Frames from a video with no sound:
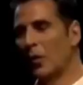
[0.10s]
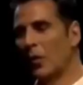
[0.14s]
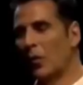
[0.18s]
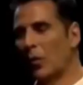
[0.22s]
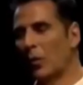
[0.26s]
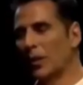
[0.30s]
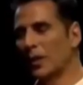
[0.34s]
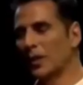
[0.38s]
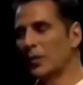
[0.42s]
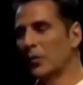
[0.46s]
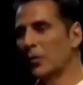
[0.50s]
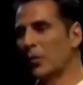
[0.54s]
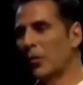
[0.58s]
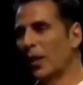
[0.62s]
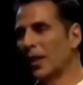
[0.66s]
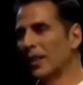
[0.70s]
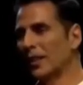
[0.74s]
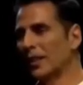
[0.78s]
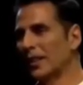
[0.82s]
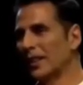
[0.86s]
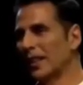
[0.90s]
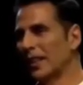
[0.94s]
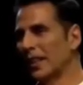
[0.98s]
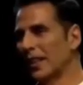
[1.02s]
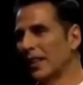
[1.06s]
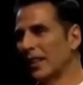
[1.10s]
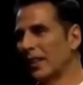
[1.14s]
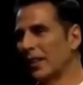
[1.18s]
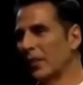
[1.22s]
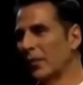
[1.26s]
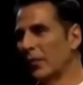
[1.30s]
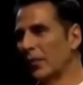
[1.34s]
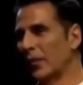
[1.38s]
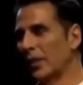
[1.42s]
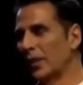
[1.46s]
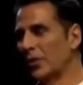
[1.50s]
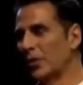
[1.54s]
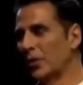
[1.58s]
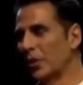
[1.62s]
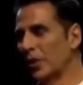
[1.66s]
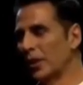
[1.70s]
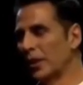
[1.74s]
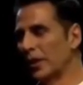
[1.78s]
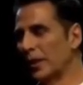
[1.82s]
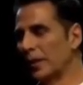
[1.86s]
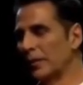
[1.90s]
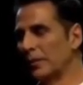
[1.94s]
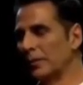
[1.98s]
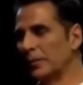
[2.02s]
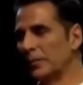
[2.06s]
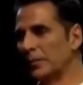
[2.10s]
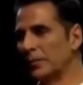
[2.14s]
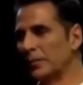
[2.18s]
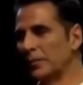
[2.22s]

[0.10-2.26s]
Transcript: What is one thing which AI